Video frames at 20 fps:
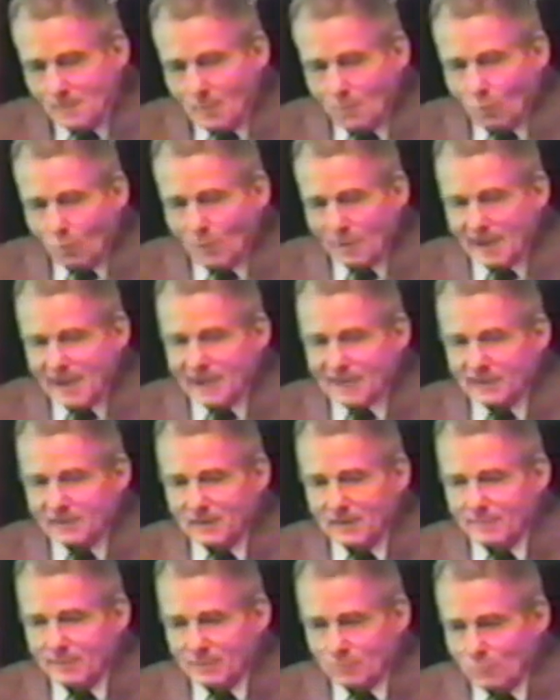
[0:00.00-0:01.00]
one
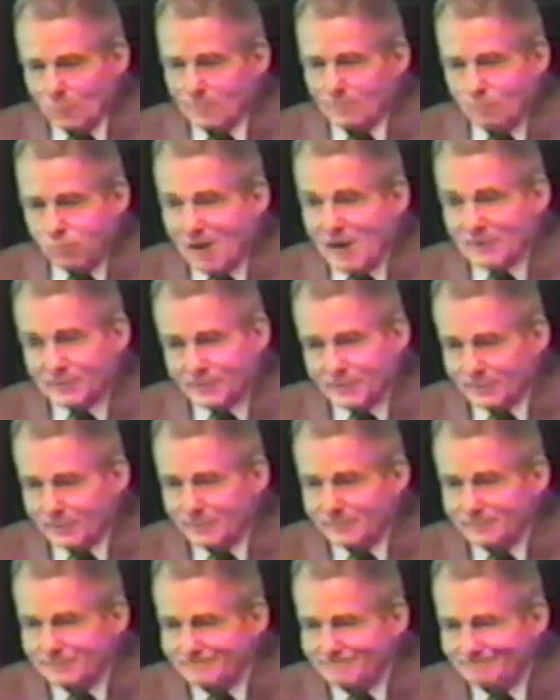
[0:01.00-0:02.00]
academic, one
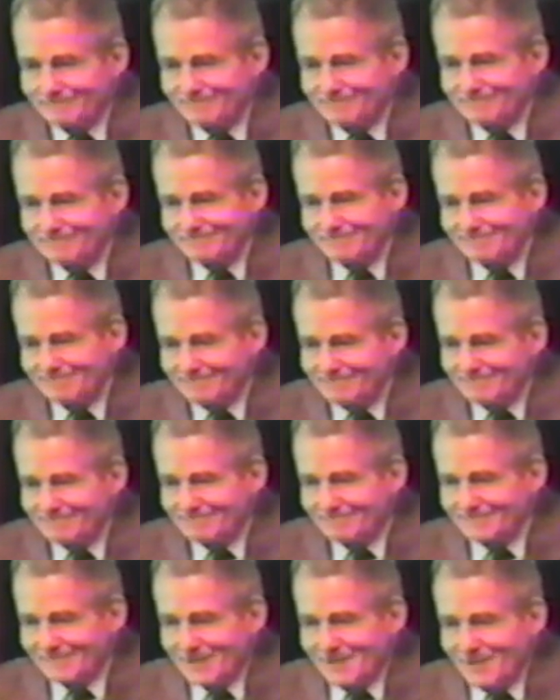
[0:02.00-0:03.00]
practical.
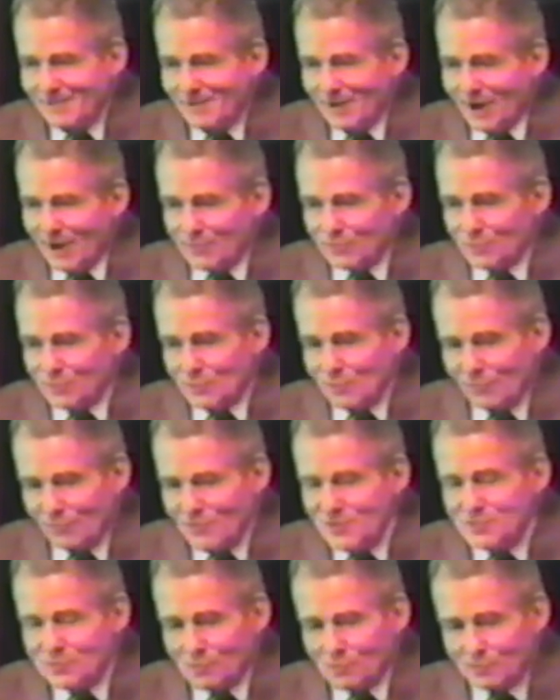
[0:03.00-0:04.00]
I said, Your
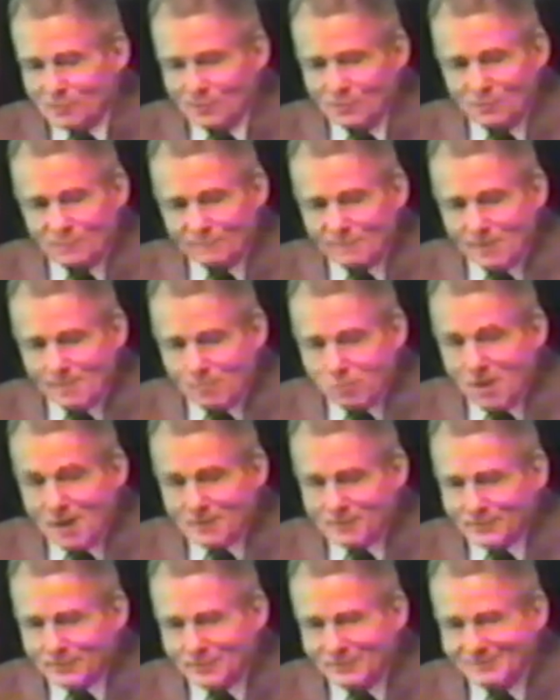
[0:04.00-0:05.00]
thesis doesn't look very
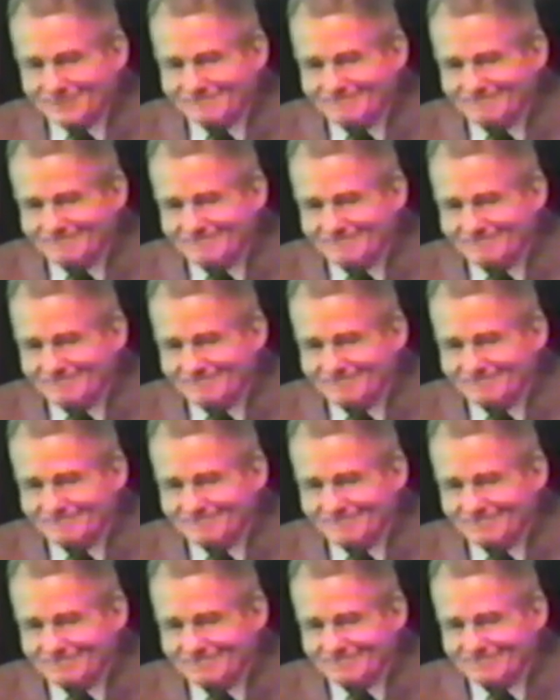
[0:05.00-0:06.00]
practical.
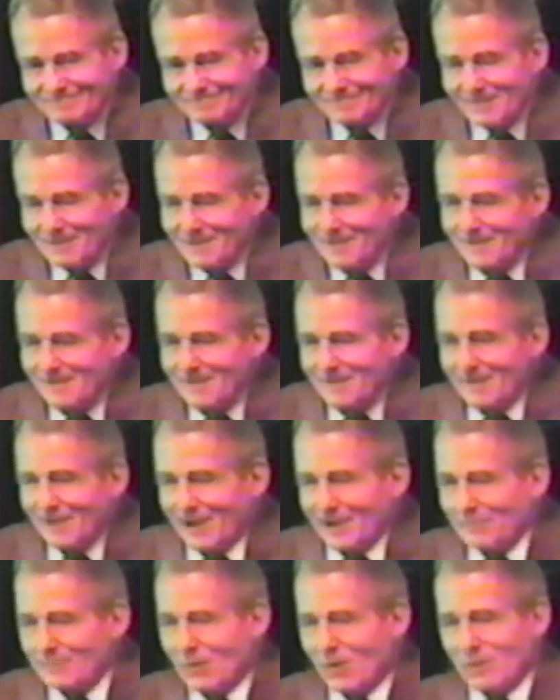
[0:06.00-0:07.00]

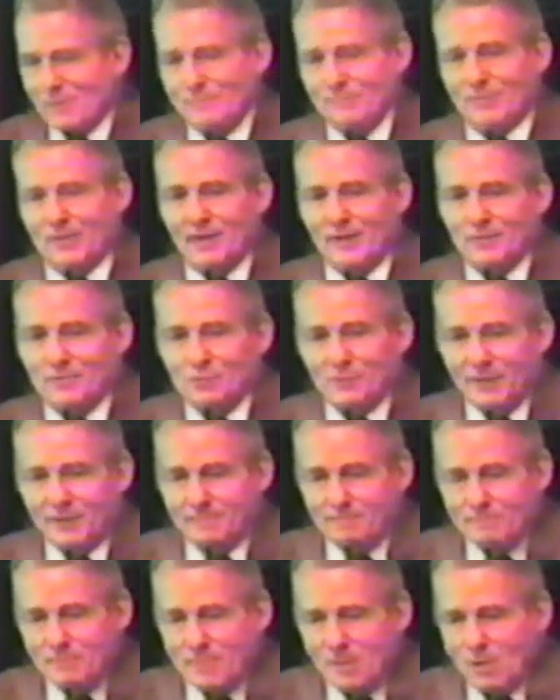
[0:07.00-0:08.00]
And Barton Payne
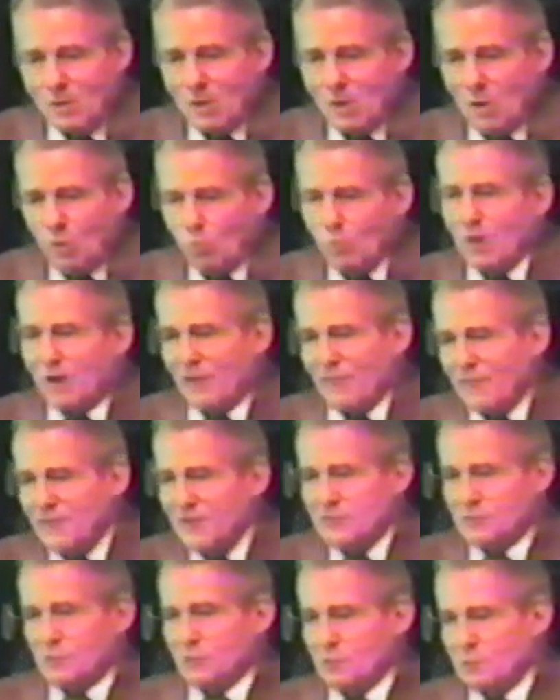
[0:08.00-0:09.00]
said, well, a
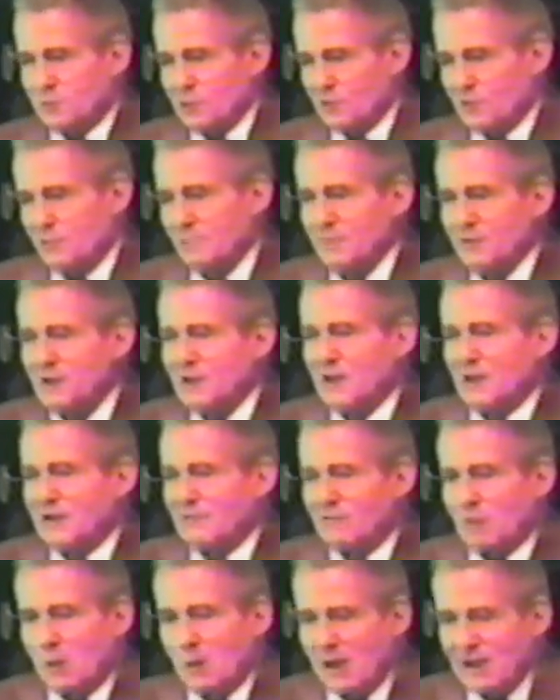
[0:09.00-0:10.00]
thesis is just the beginning
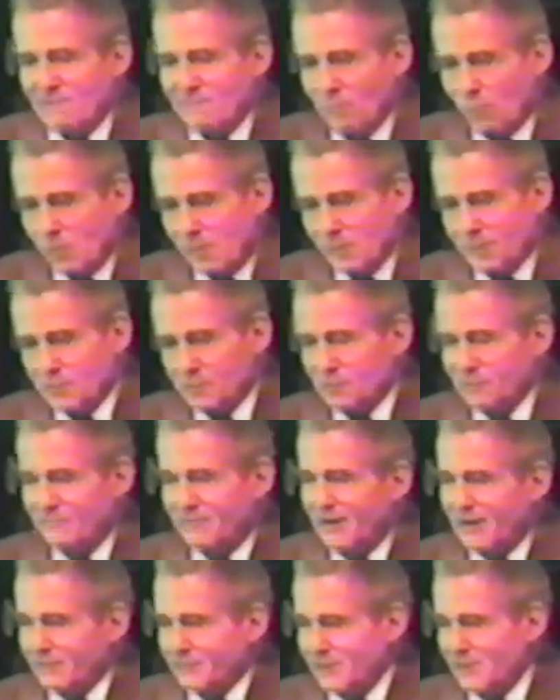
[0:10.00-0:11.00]
of a life work. It's the
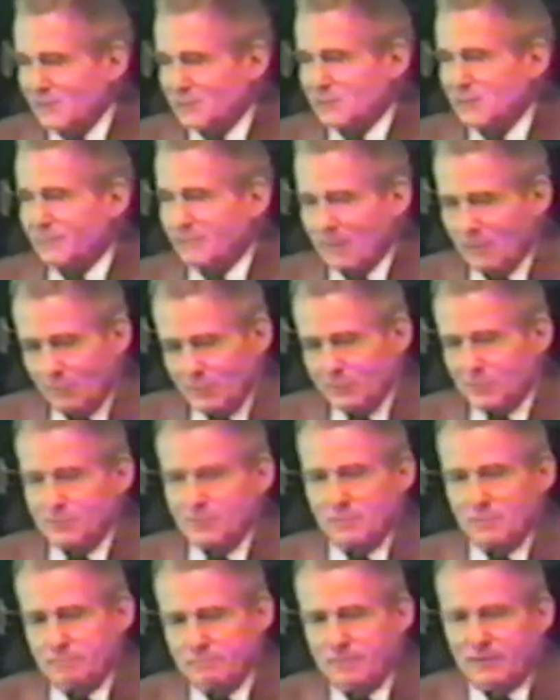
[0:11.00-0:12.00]
foundation upon which
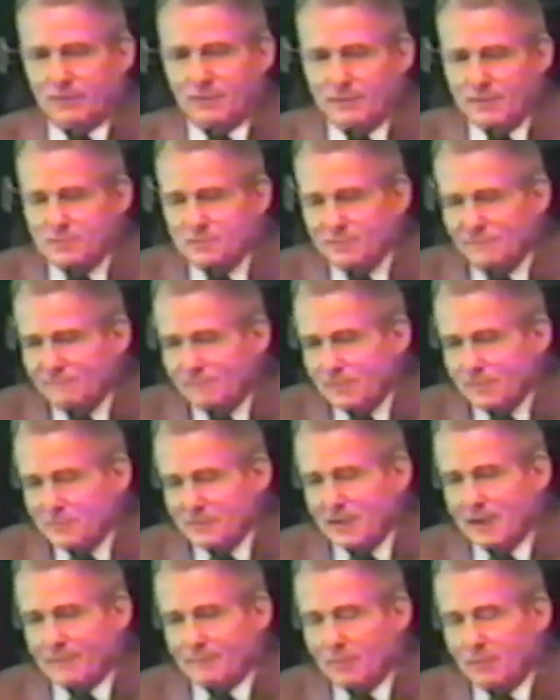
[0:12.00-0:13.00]
you can build. He said, for
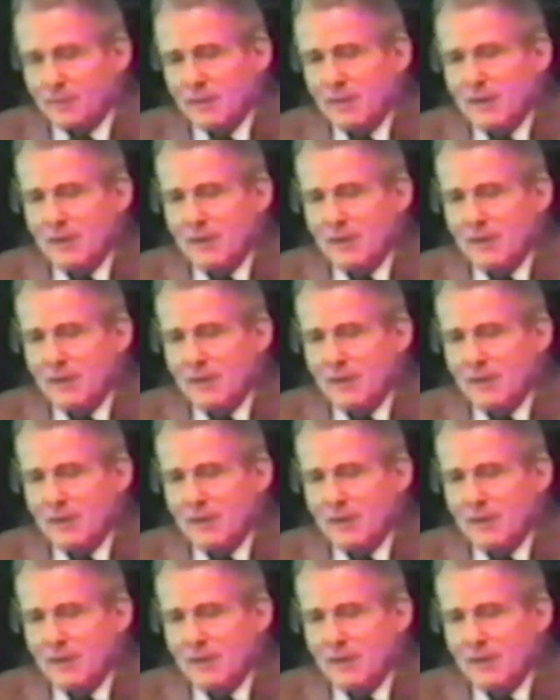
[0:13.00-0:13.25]
example,